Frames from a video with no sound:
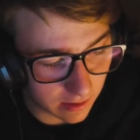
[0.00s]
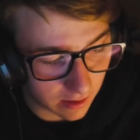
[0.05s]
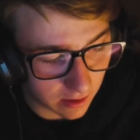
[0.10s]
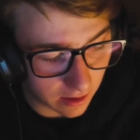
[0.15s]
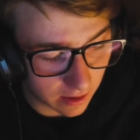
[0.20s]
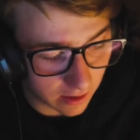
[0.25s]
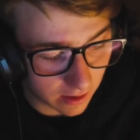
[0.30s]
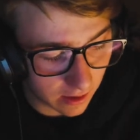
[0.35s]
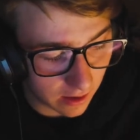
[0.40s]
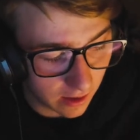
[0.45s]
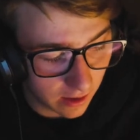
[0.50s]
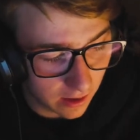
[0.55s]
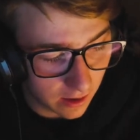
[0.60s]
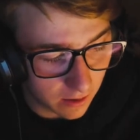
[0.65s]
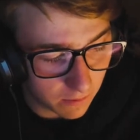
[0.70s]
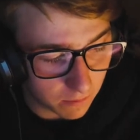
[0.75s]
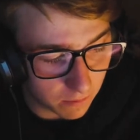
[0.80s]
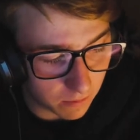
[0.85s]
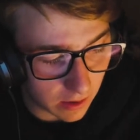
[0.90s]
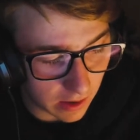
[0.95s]
are like,
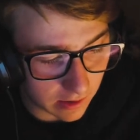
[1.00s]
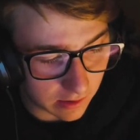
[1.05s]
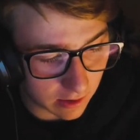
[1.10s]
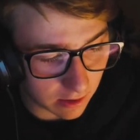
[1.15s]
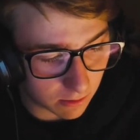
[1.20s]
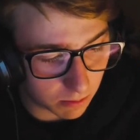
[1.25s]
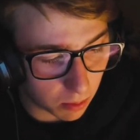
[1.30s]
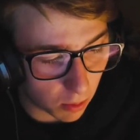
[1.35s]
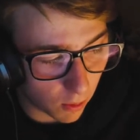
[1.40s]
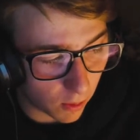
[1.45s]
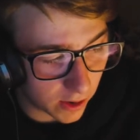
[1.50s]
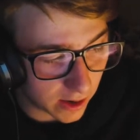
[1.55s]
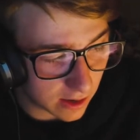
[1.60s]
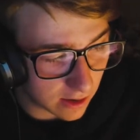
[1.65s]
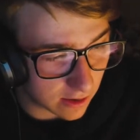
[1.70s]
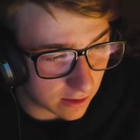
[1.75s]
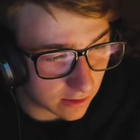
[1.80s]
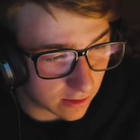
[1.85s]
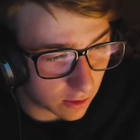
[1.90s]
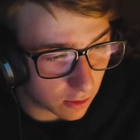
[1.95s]
it's just
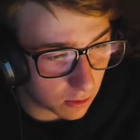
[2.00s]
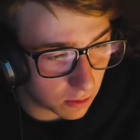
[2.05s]
pointless.